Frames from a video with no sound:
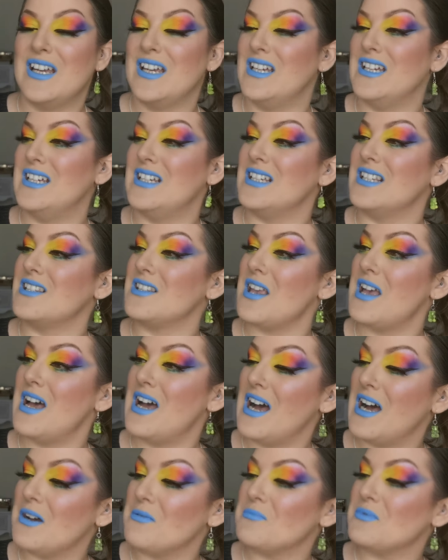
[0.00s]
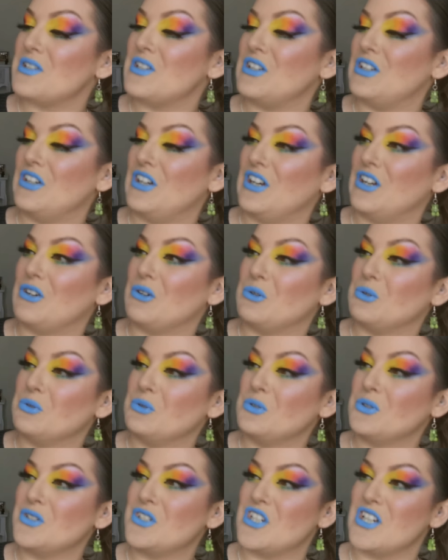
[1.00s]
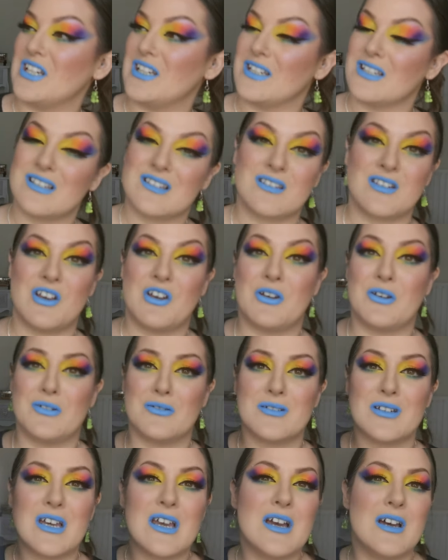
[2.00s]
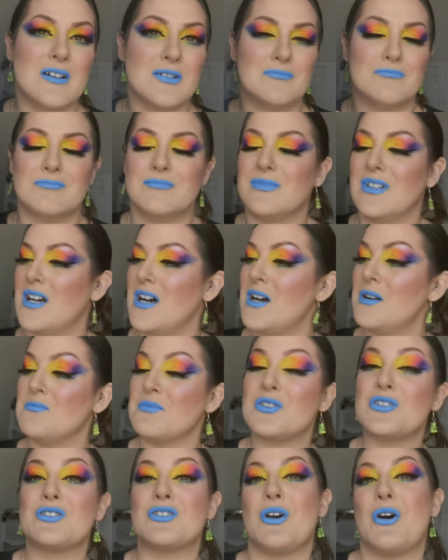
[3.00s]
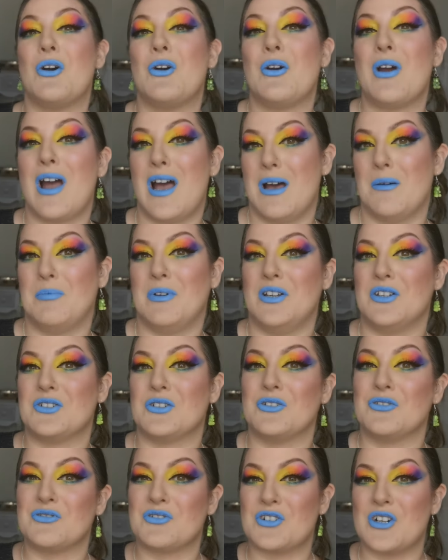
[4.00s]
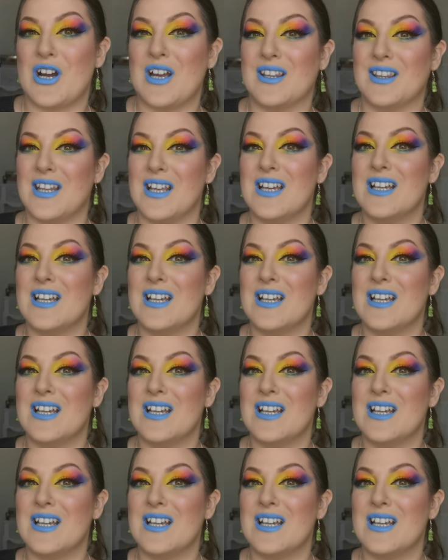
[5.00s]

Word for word: It is absolutely gorgeous. So I'm so happy to have tried